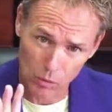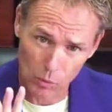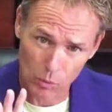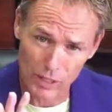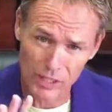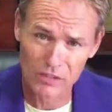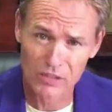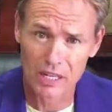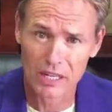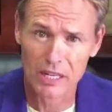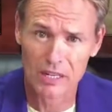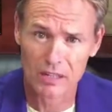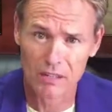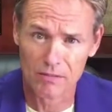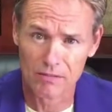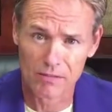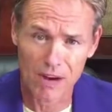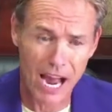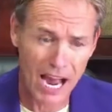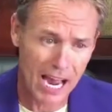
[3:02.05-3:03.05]
We send it to
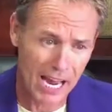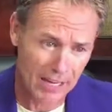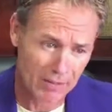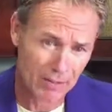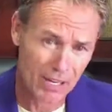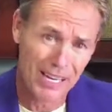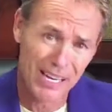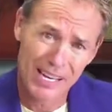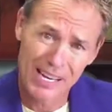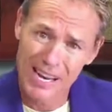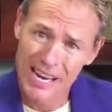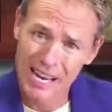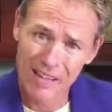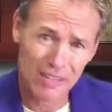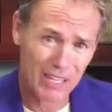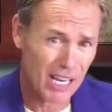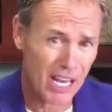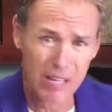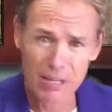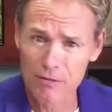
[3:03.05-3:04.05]
5,
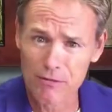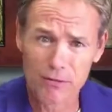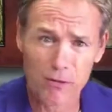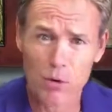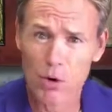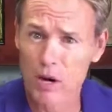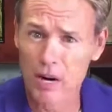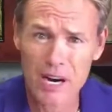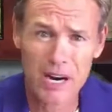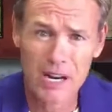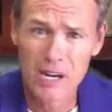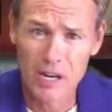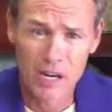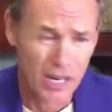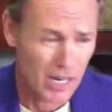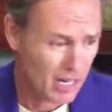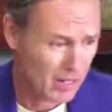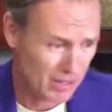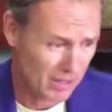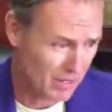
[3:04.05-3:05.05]
and the other 4,
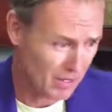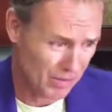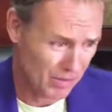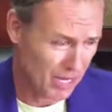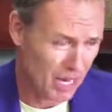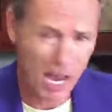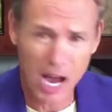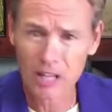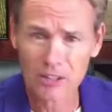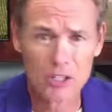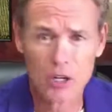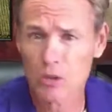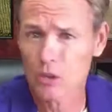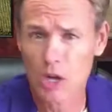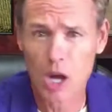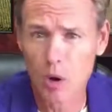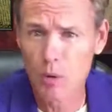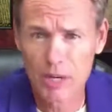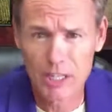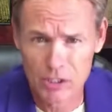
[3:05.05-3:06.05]
they all don't
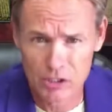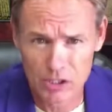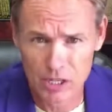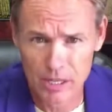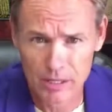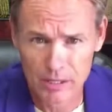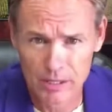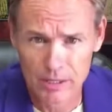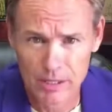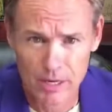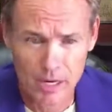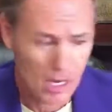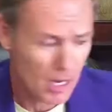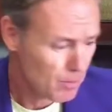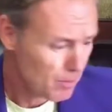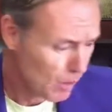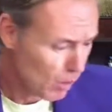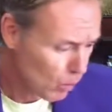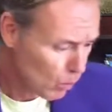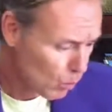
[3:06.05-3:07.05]
know each other.
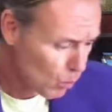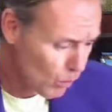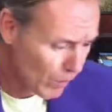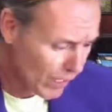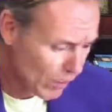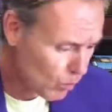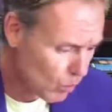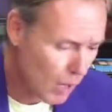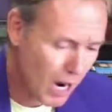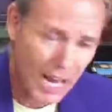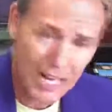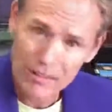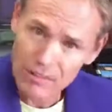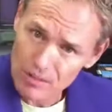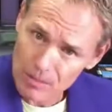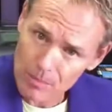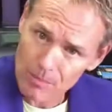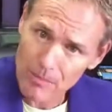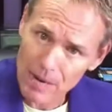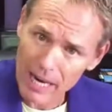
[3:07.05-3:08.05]
But we want
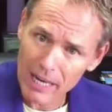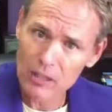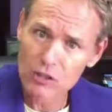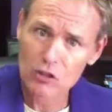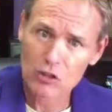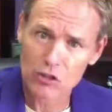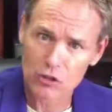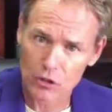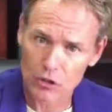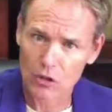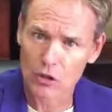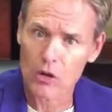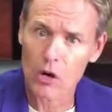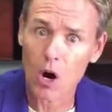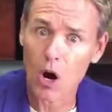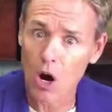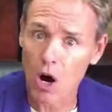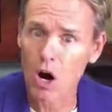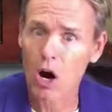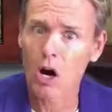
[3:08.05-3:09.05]
to make
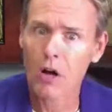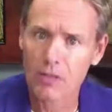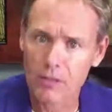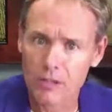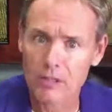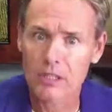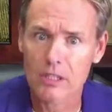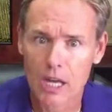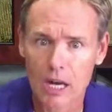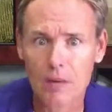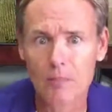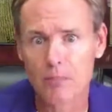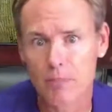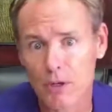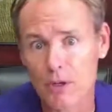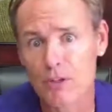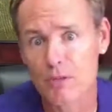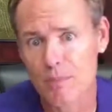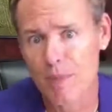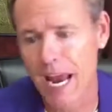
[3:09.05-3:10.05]
sure all the
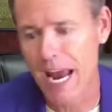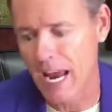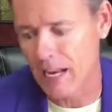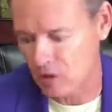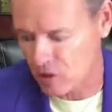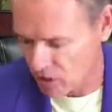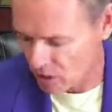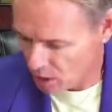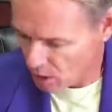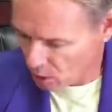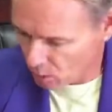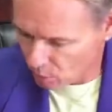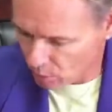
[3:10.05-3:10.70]
numbers match.